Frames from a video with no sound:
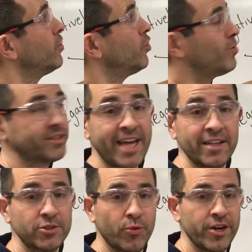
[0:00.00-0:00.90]
Well, it's
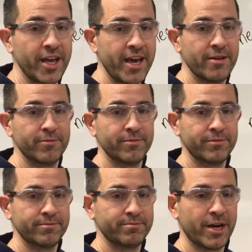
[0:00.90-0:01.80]
10:28
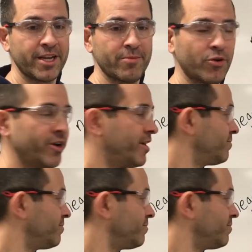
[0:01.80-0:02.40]
Monday morning.